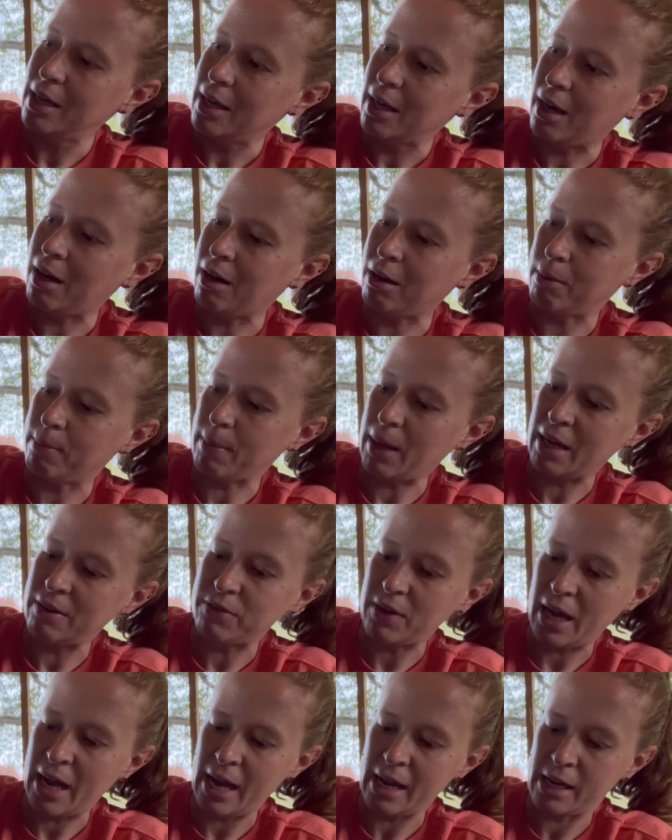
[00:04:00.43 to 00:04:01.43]
um, I've
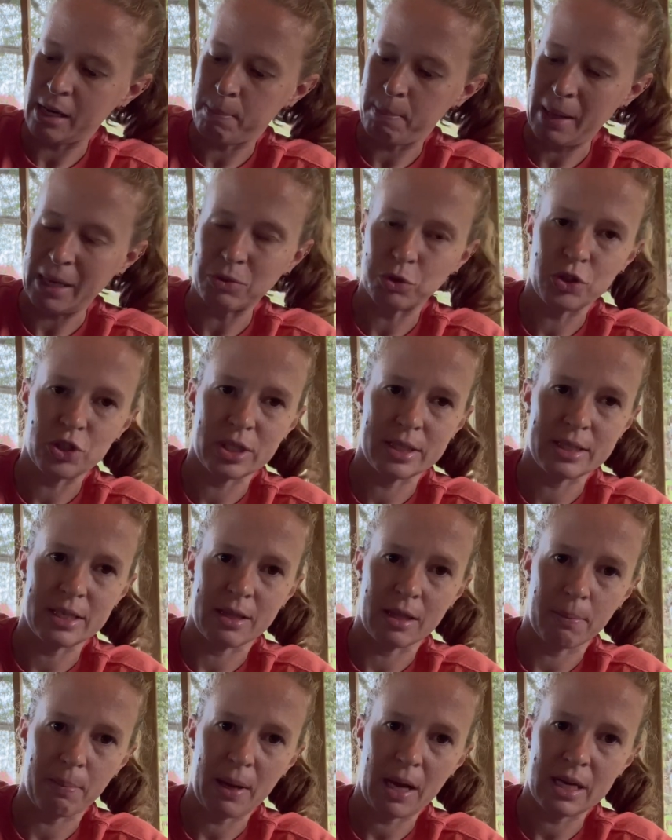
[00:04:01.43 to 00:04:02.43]
added pouches in
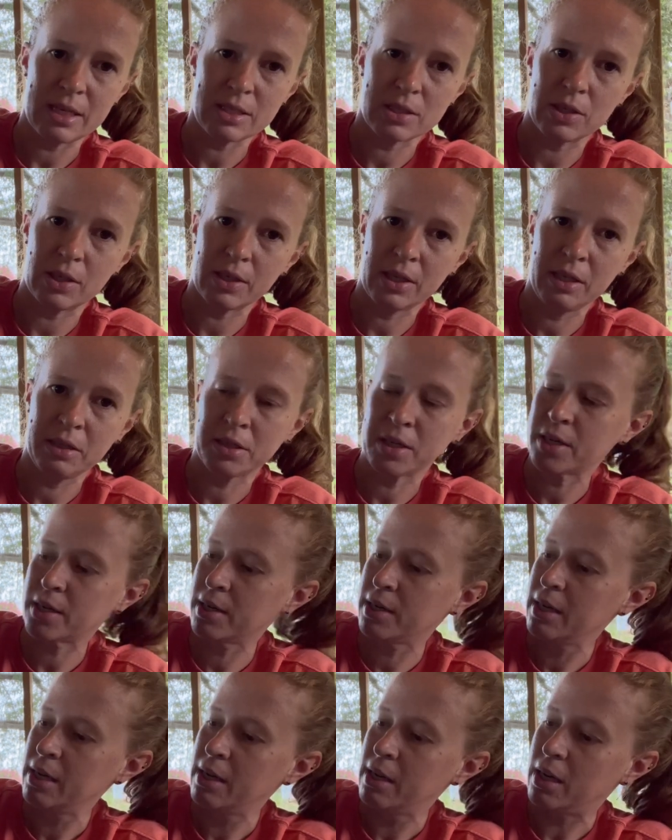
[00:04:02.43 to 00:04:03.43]
the past on here
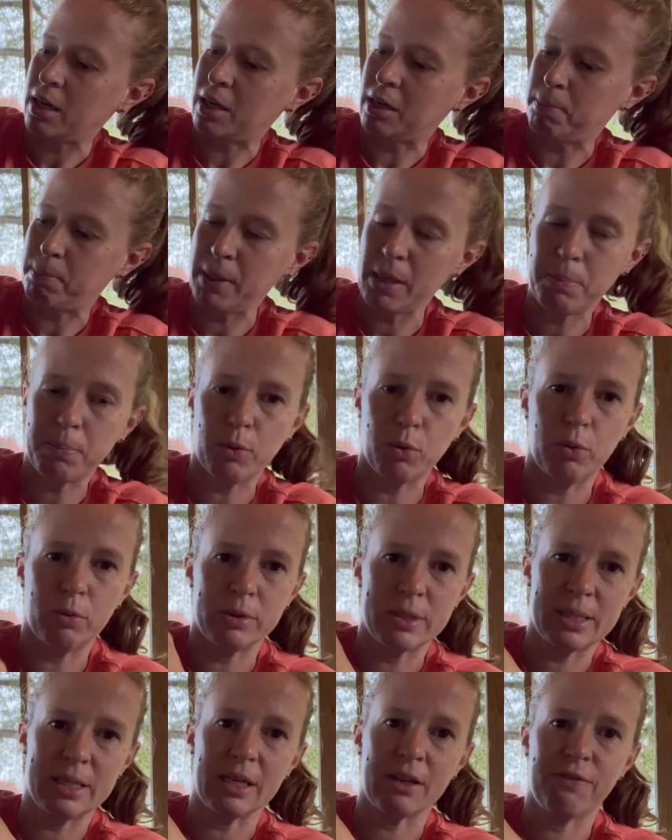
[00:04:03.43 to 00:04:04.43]
uh, people
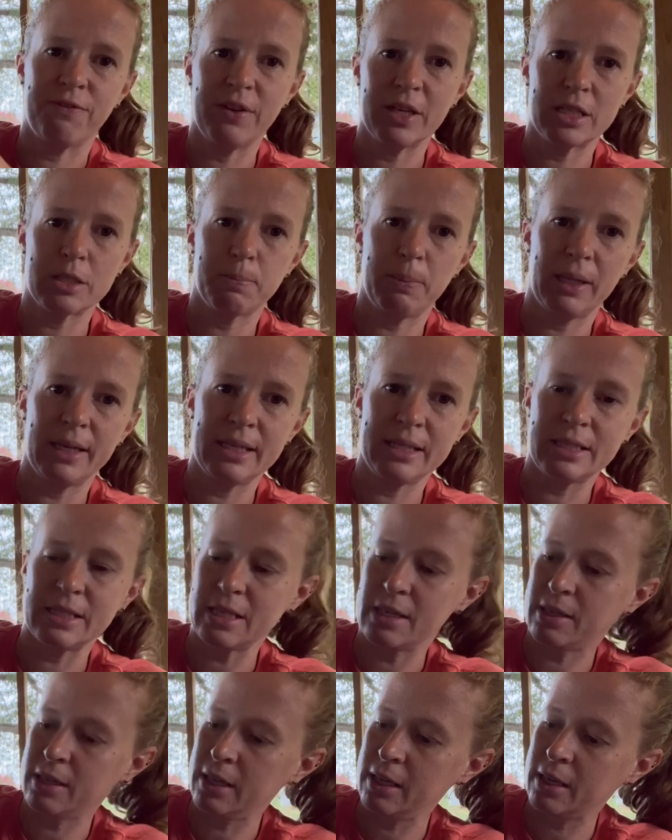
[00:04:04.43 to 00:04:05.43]
stick fixed blades
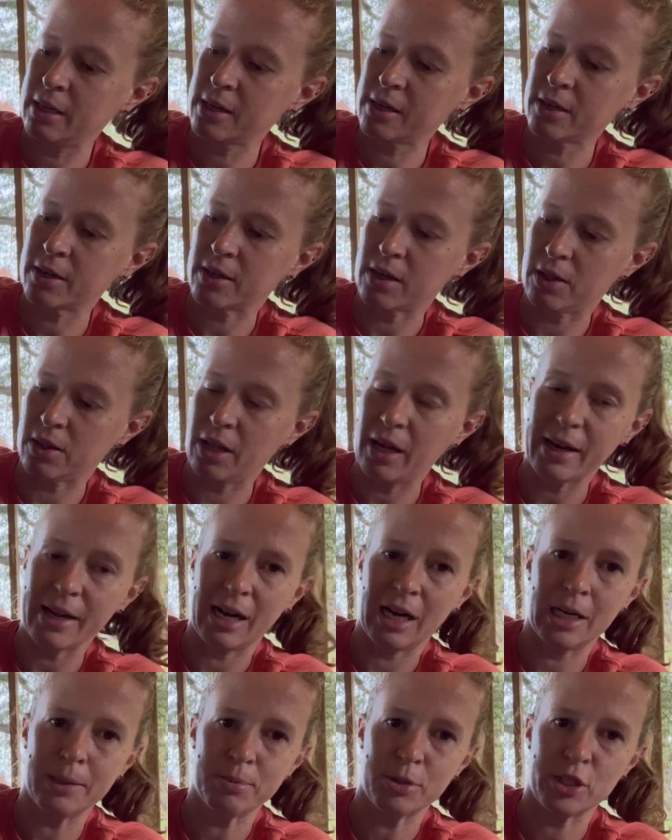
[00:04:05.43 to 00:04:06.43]
in here a lot of
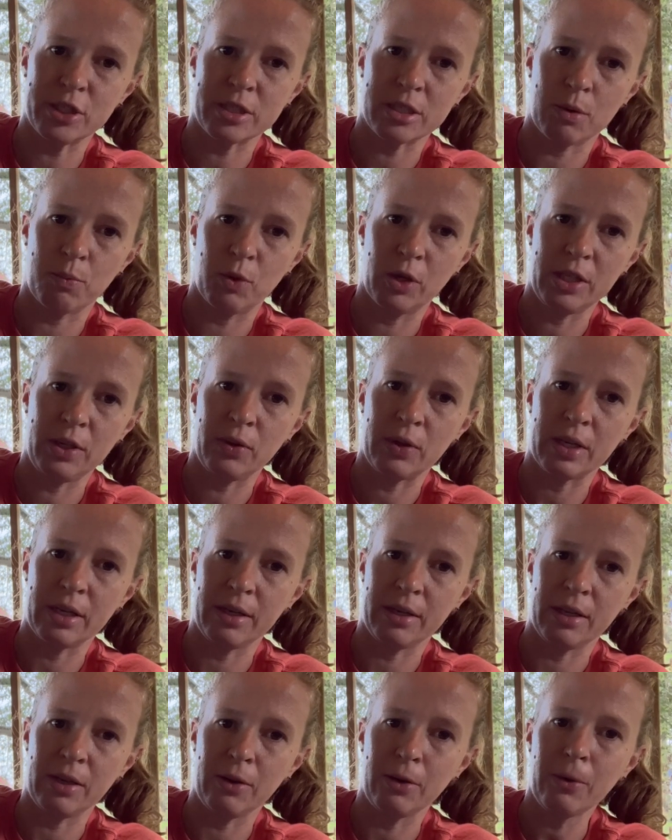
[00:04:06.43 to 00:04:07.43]
options on what you can
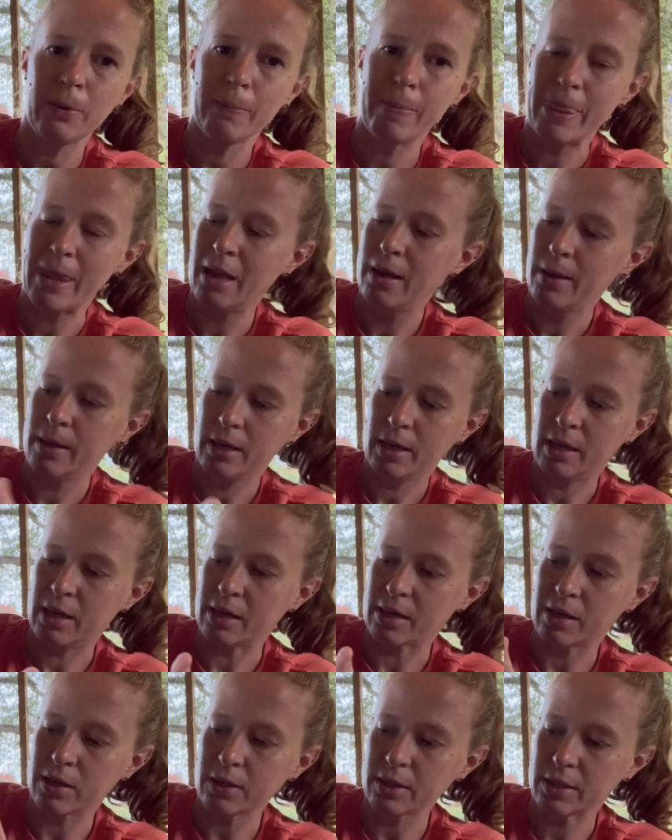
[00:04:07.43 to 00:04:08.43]
do uh,
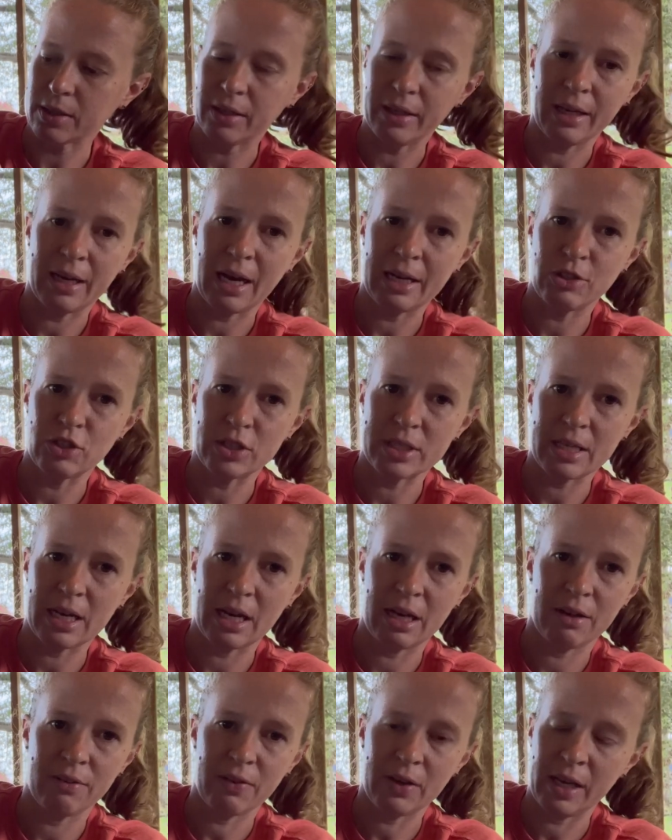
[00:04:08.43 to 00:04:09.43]
currently I just
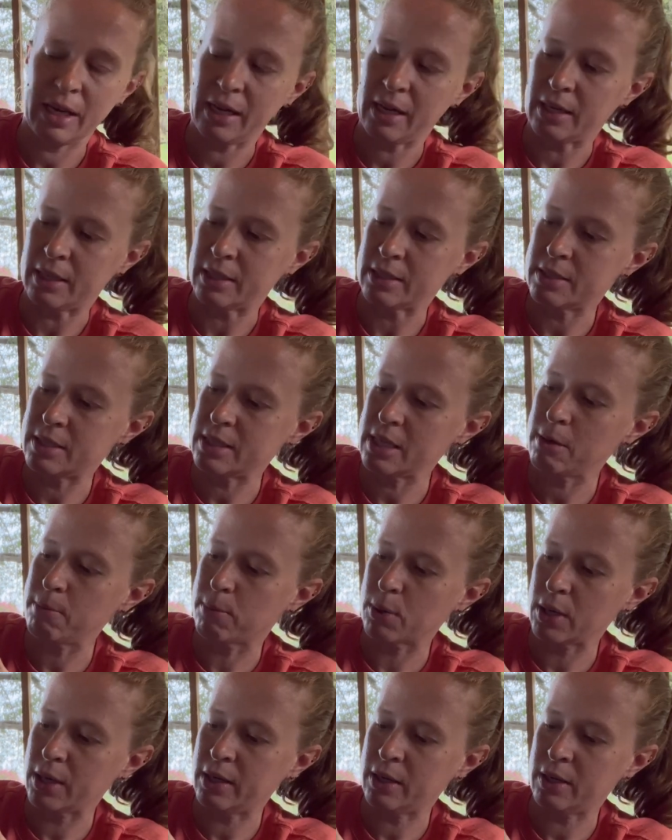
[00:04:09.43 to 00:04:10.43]
have a uh,
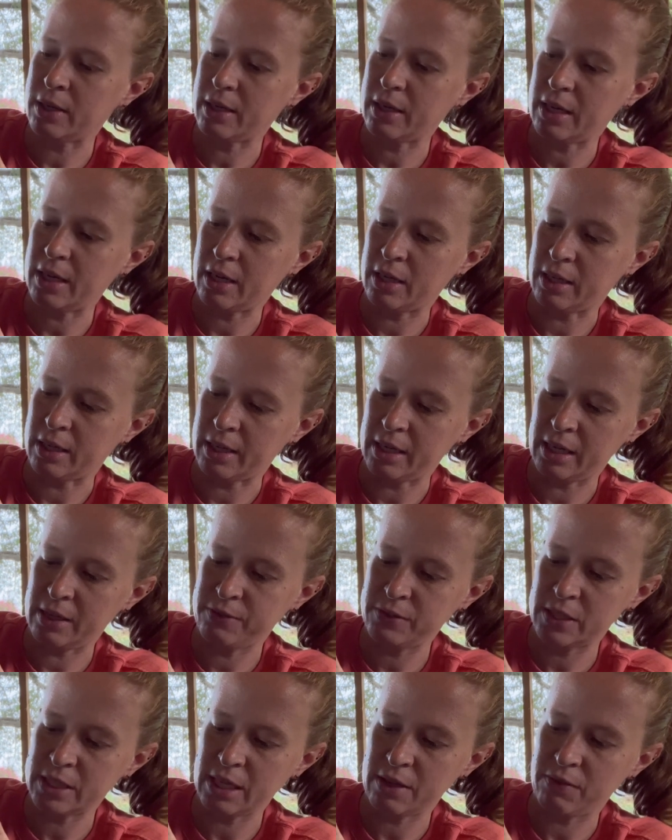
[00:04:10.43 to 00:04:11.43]
Zebra uh,
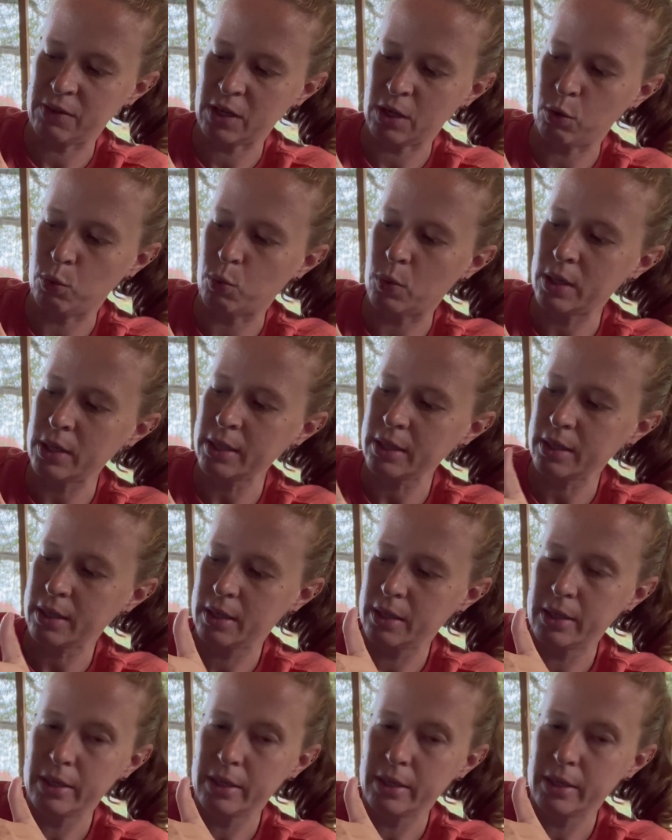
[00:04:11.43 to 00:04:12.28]
F701